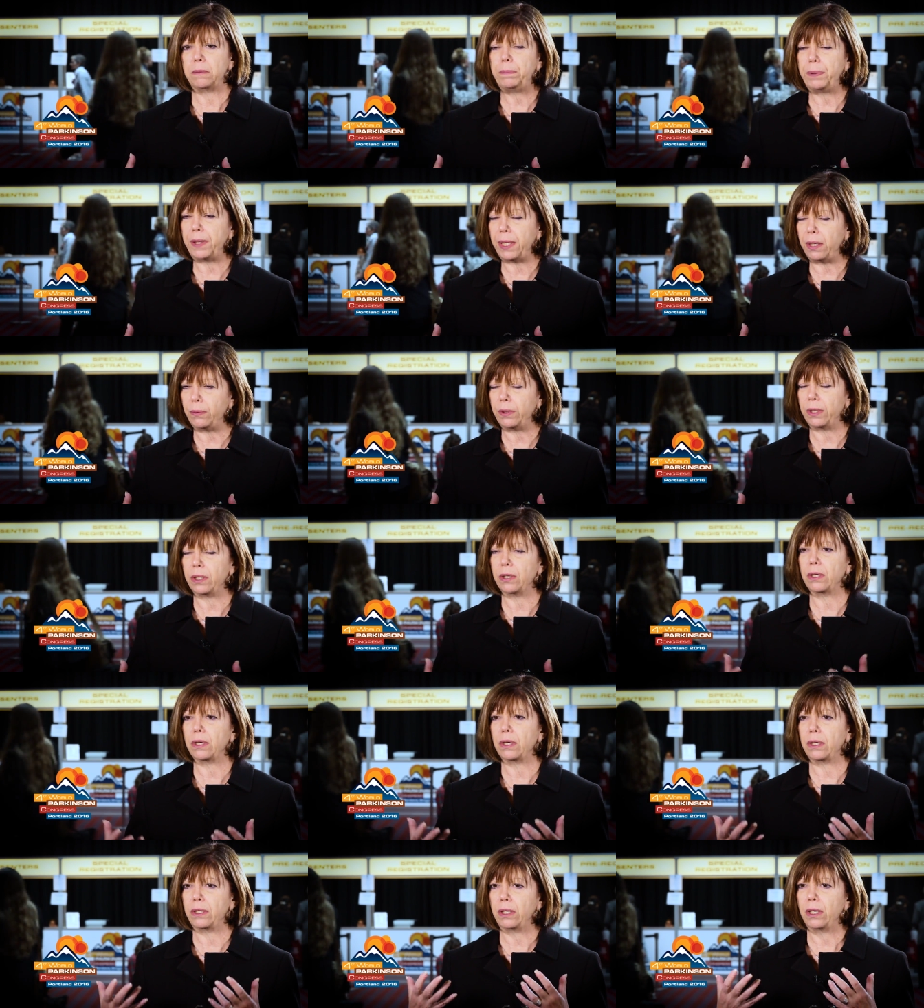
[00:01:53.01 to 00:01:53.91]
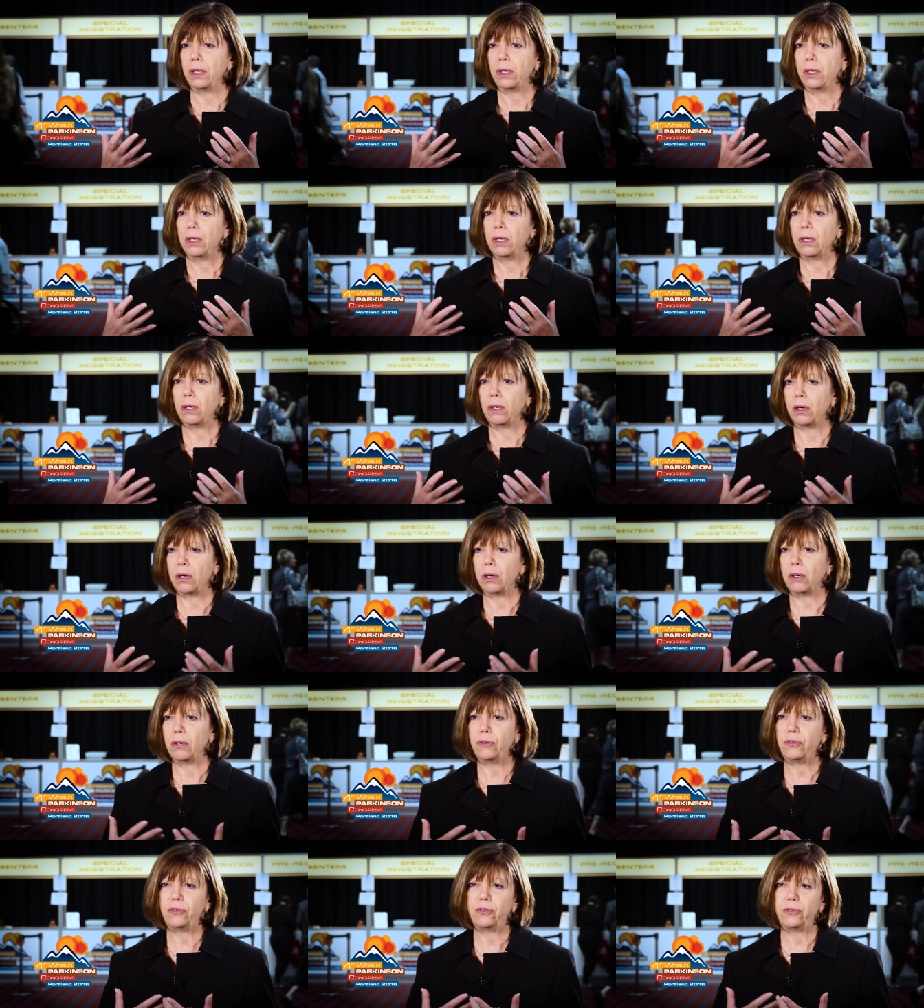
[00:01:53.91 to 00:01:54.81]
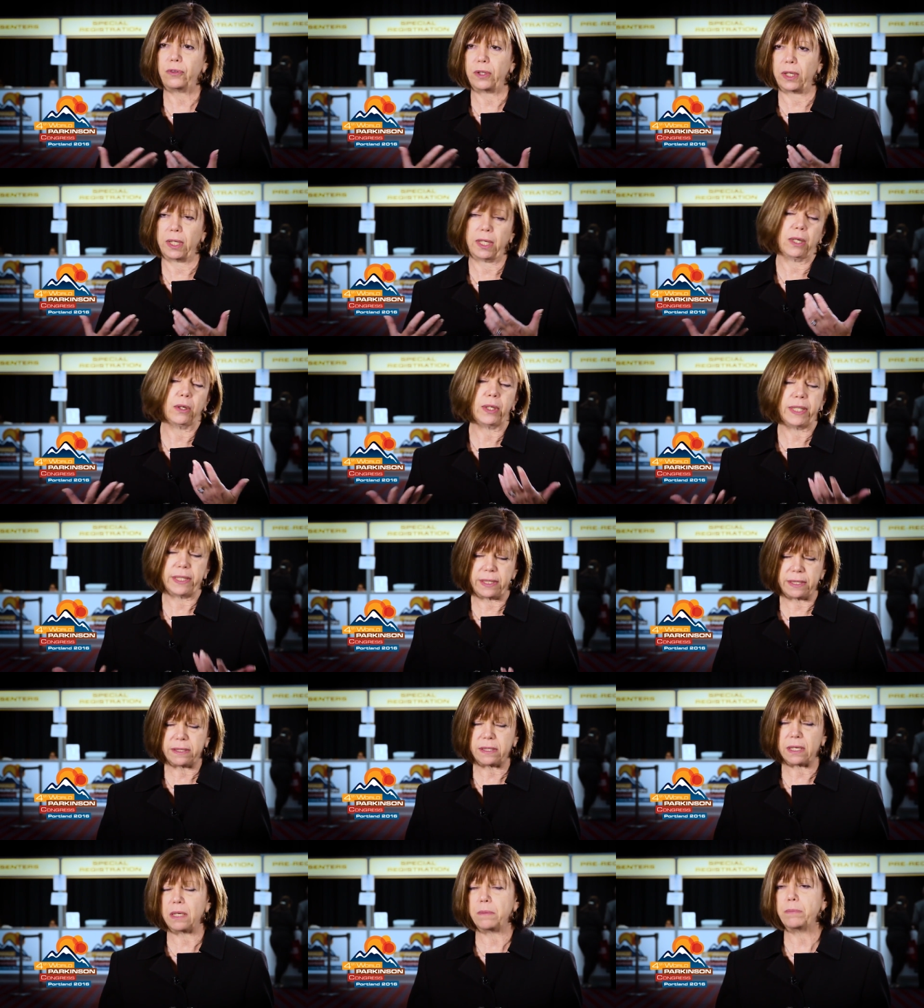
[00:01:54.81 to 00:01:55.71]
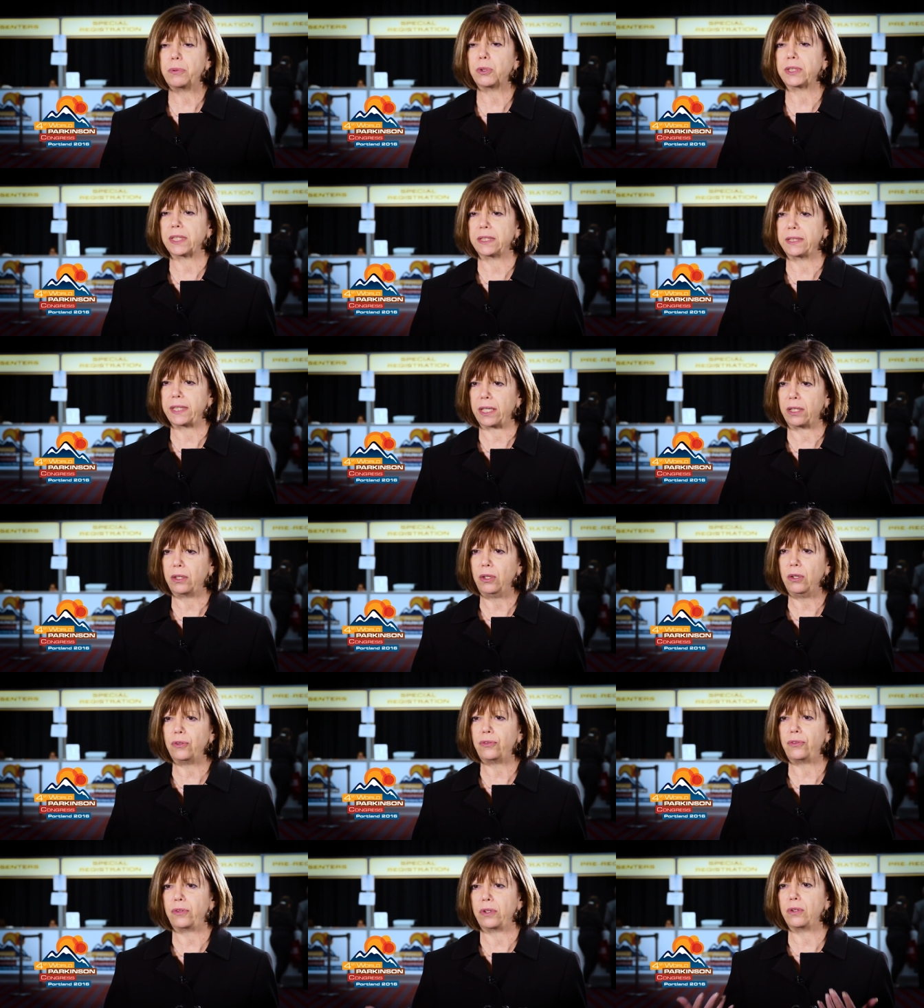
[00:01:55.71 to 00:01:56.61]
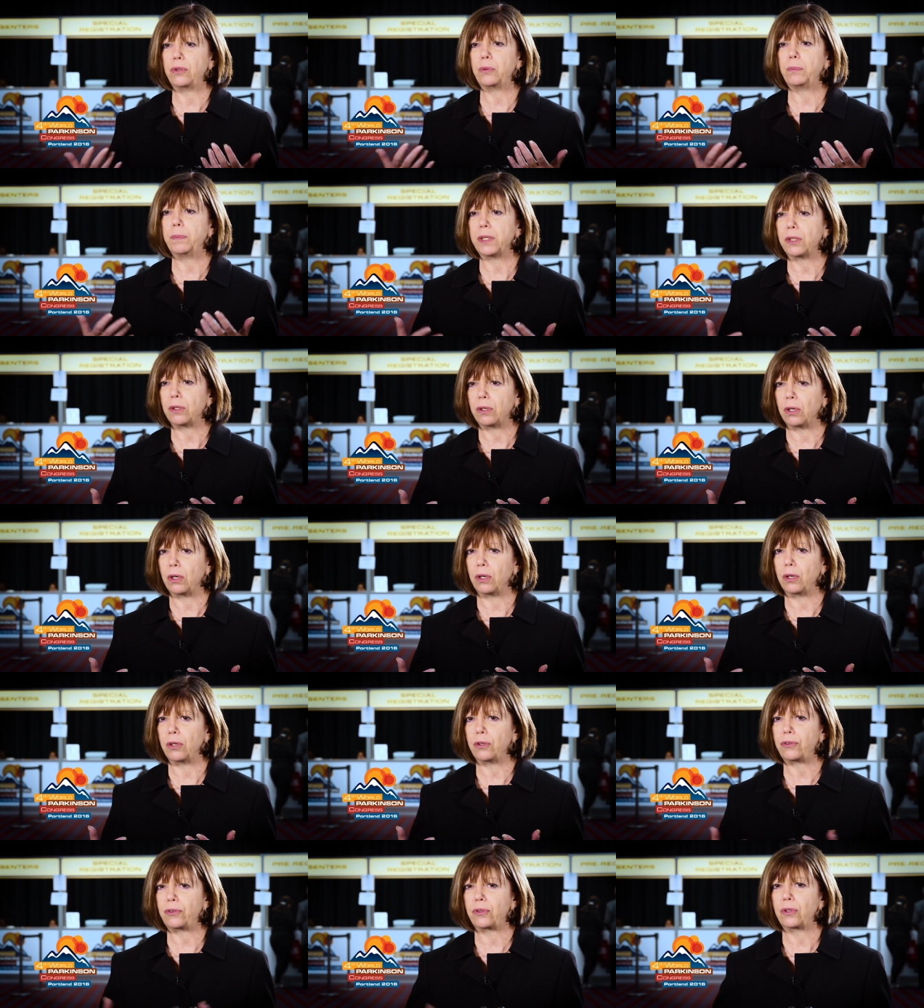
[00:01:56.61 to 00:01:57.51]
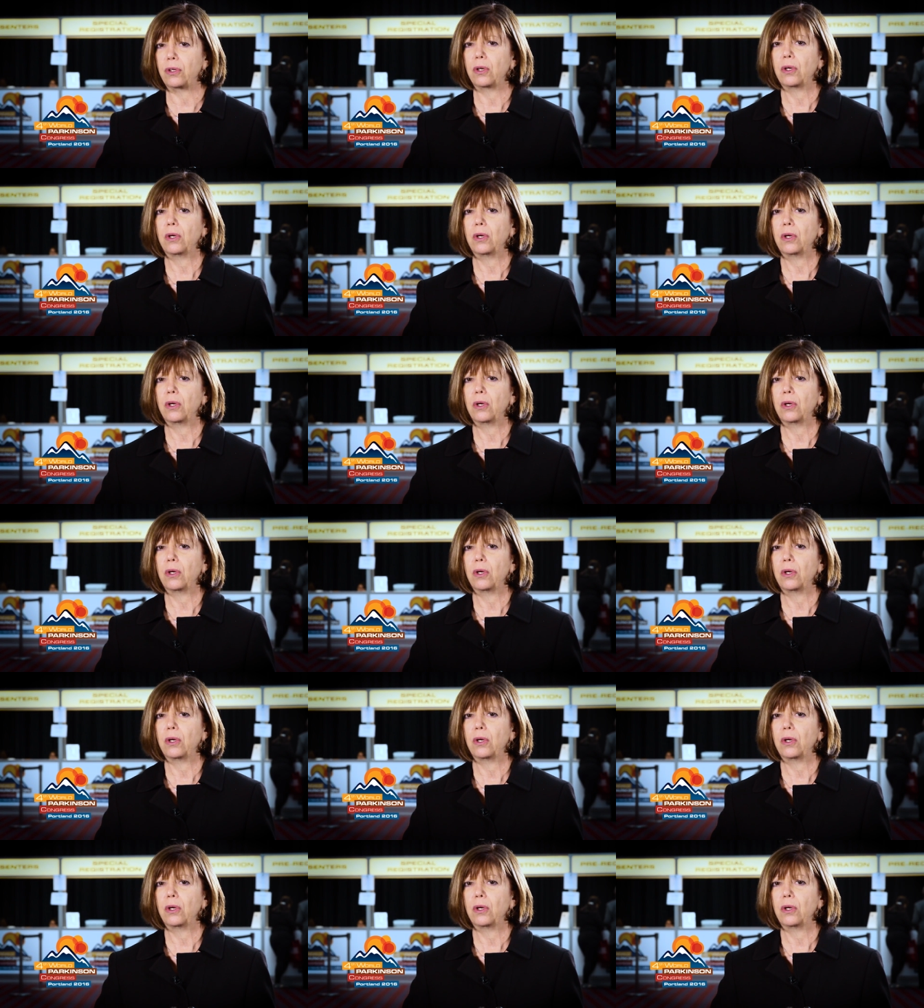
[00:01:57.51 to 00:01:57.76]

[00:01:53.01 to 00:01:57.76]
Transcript: period of, uh, it is an important diagnosis because